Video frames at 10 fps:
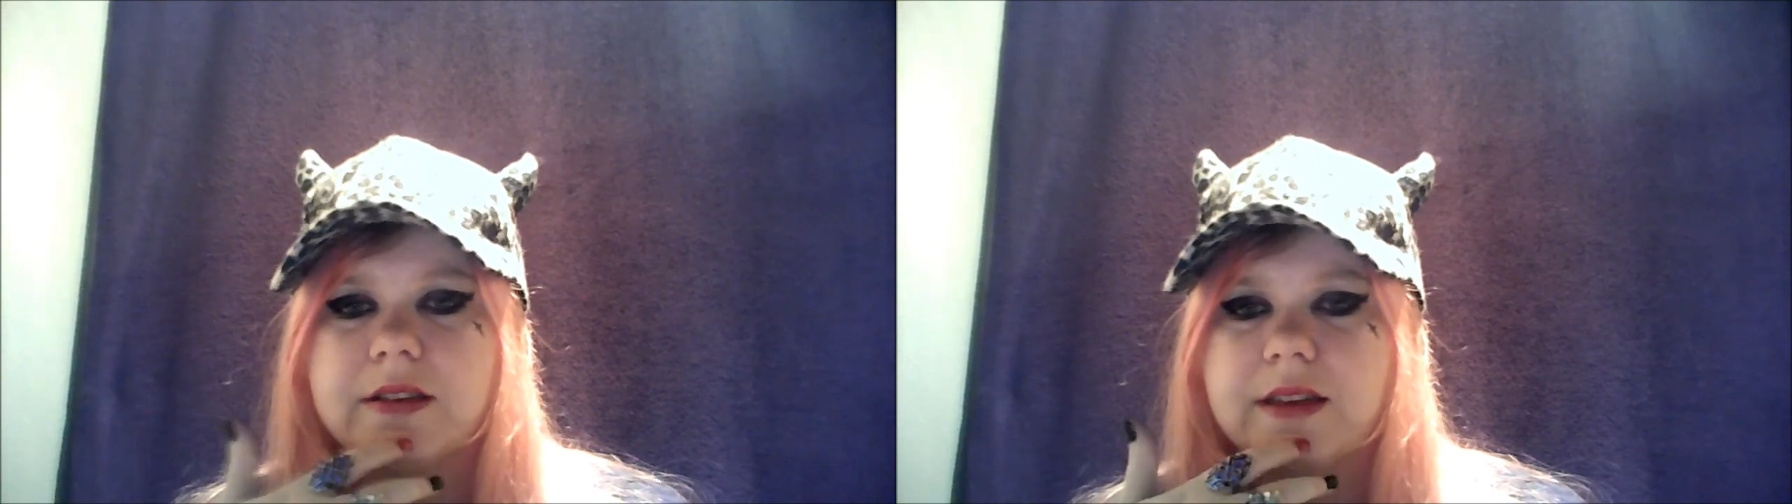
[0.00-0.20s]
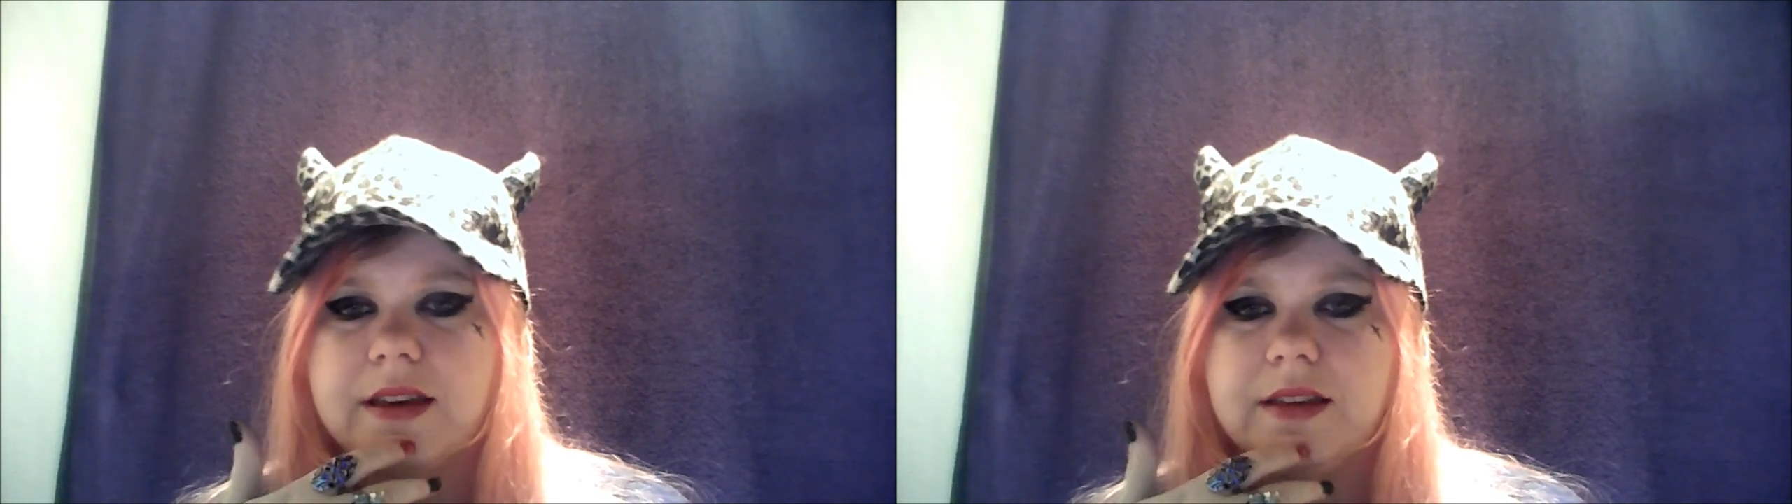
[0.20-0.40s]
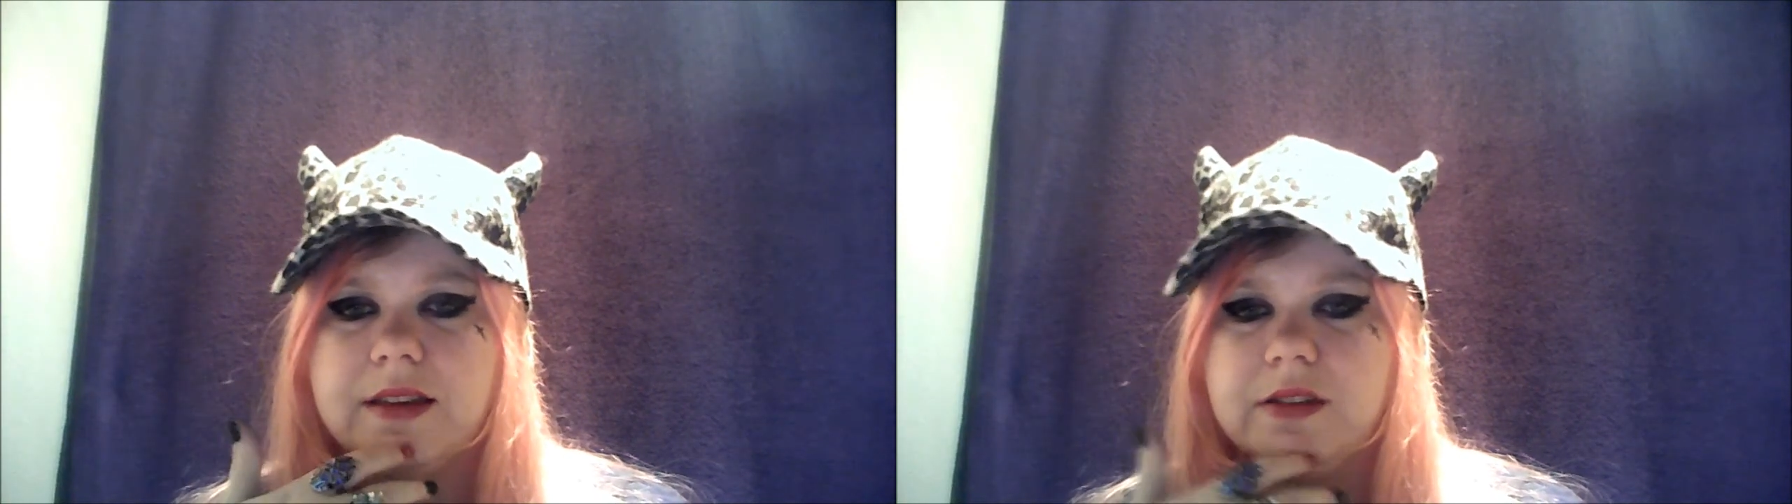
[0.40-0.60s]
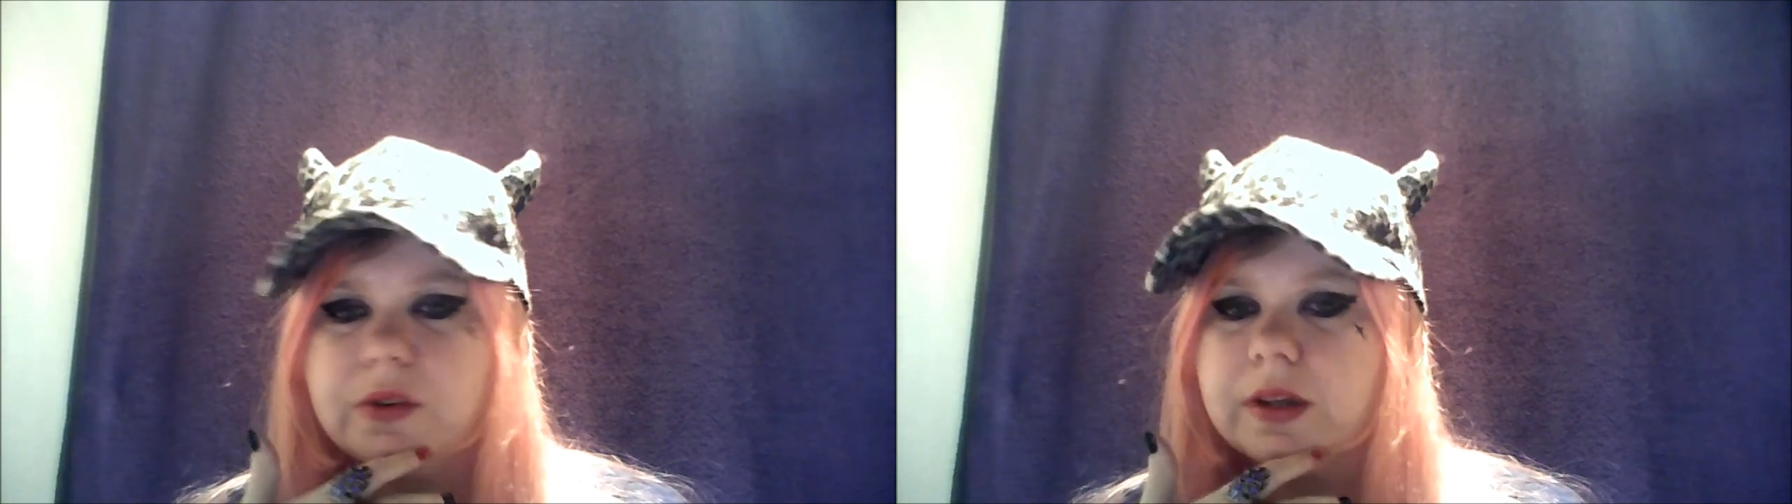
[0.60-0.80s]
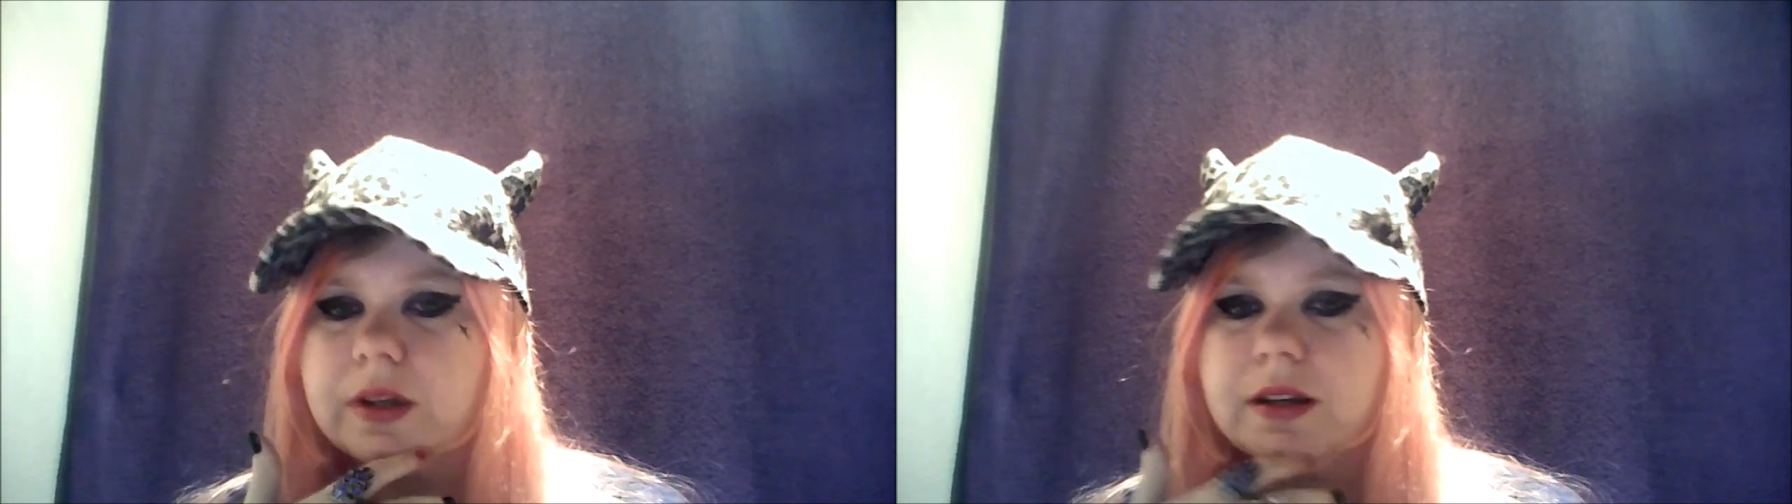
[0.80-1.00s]
that he's
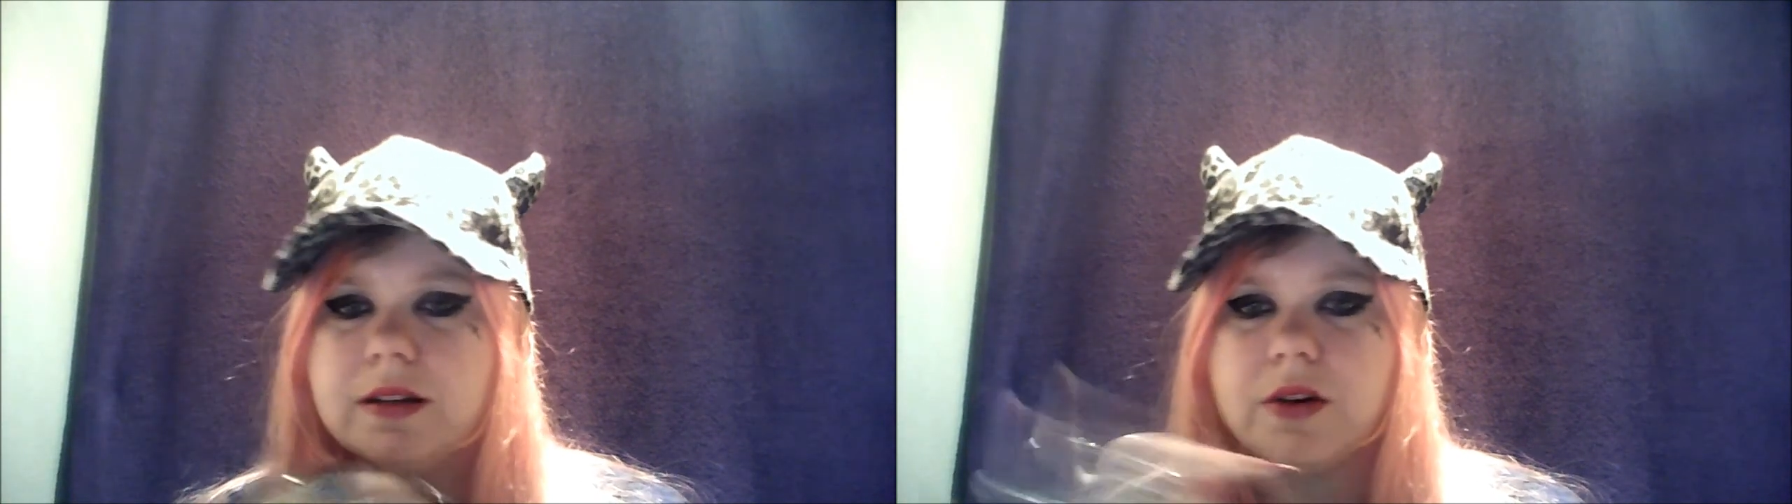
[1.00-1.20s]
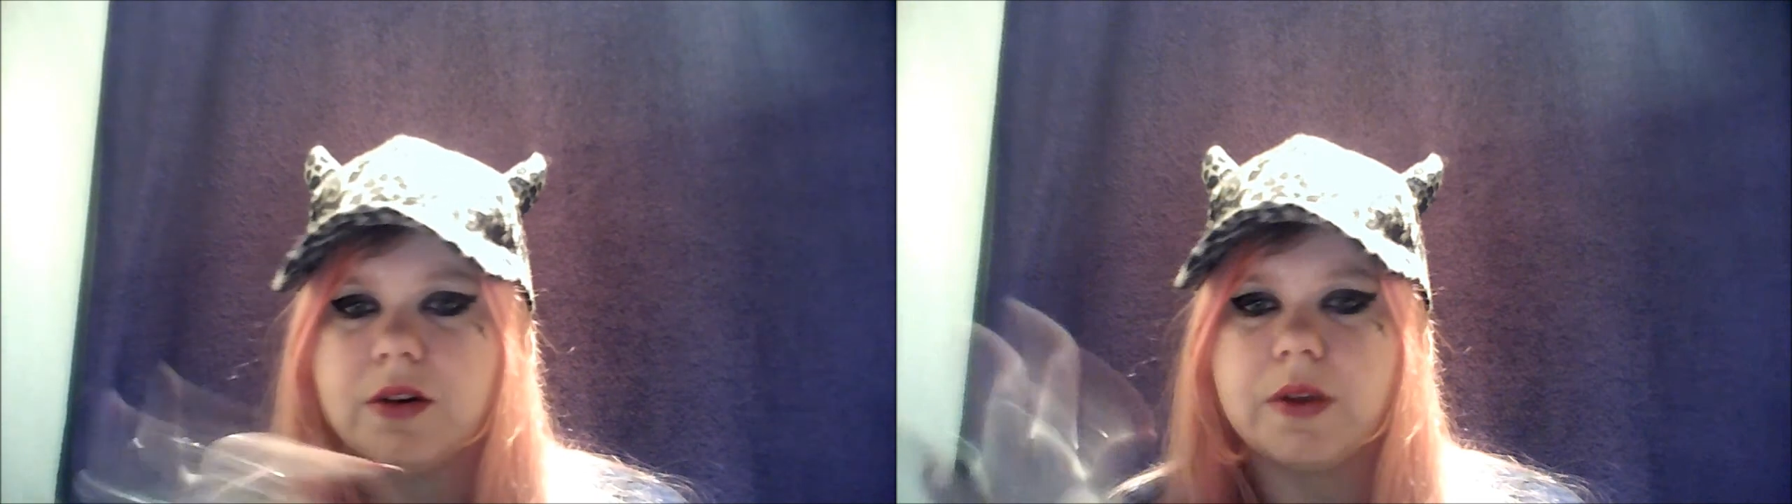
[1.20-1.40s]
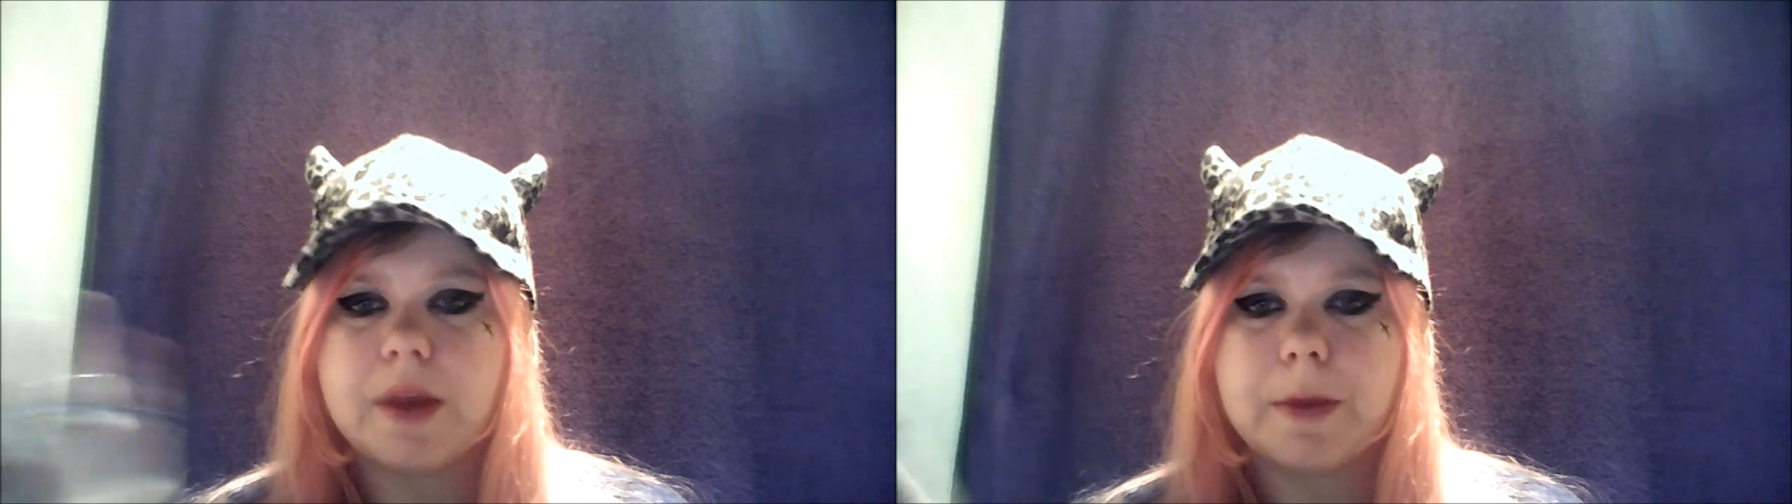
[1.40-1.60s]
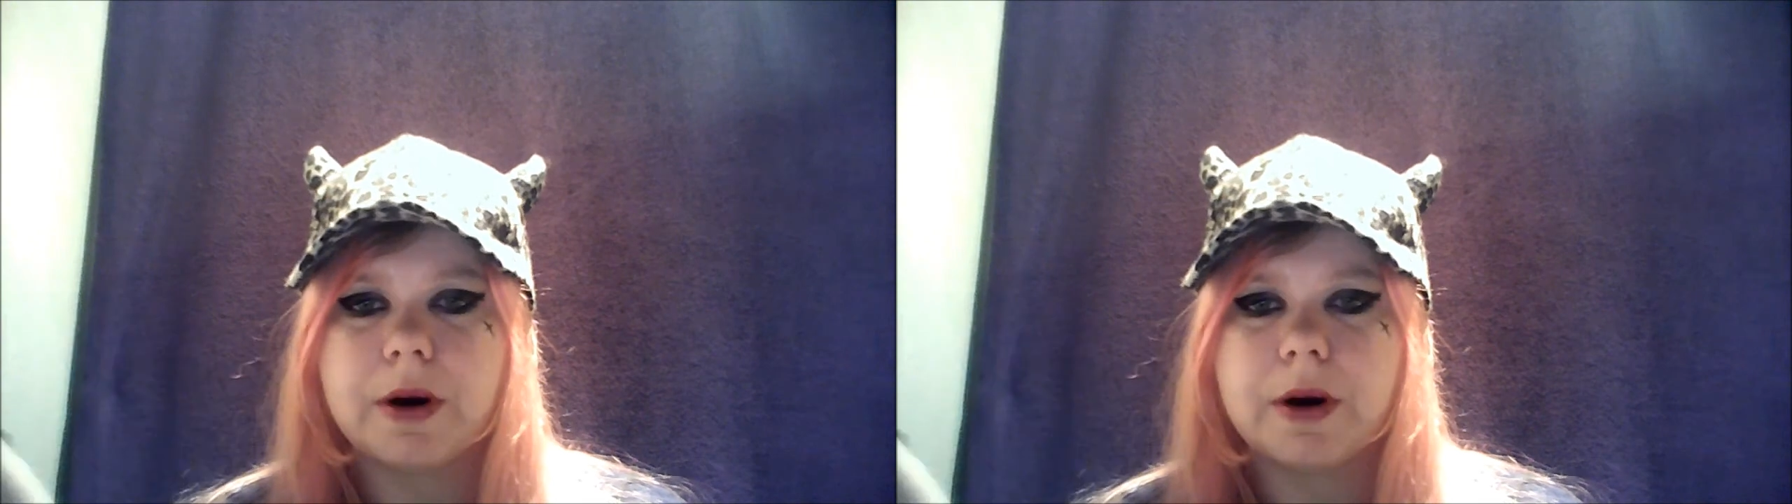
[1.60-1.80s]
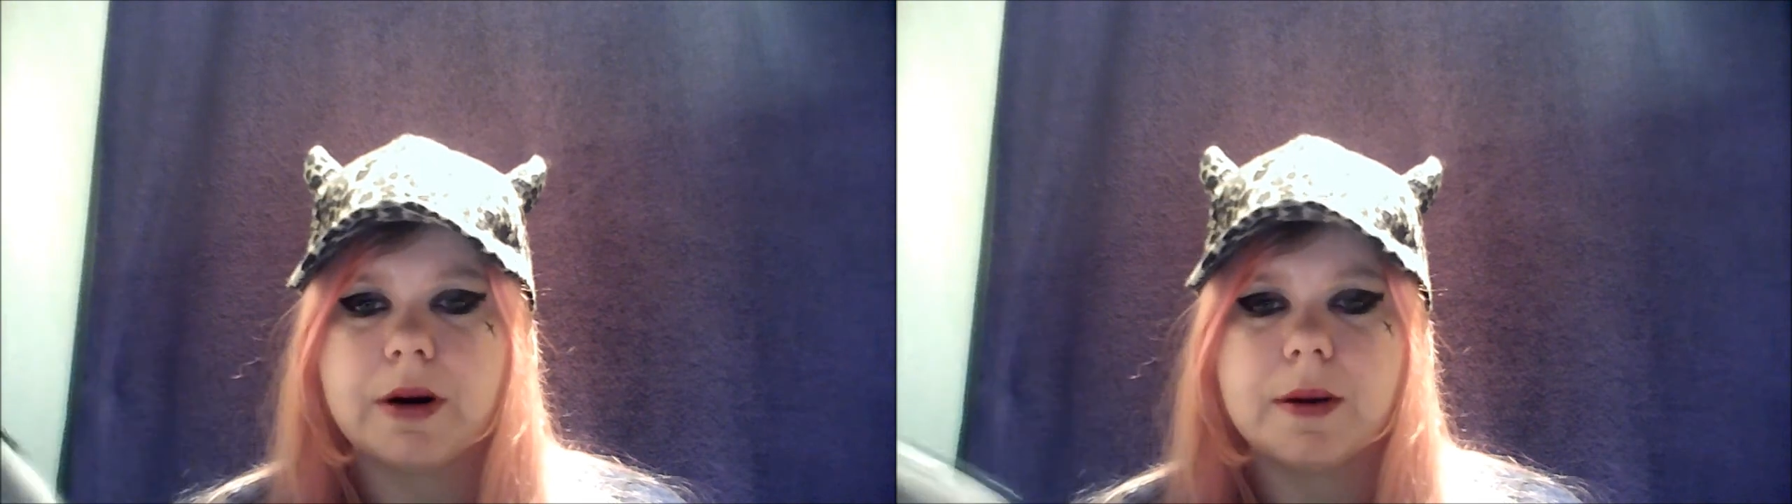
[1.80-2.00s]
doing during that
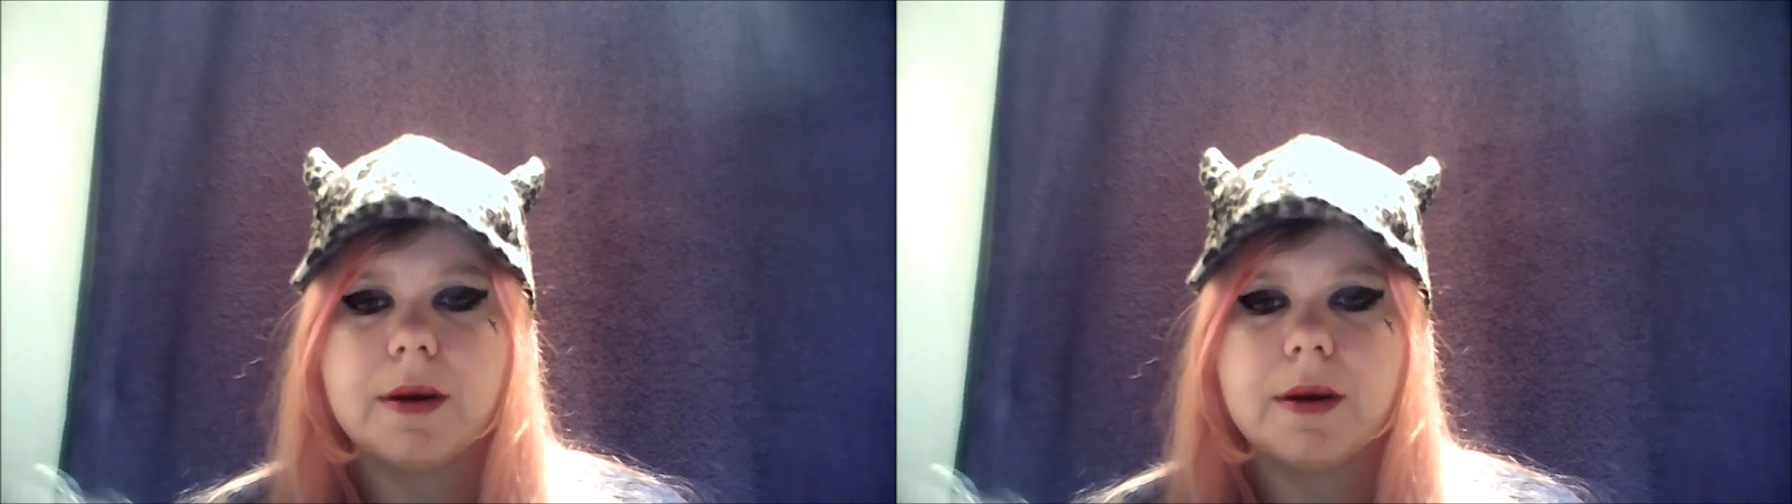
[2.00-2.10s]
part,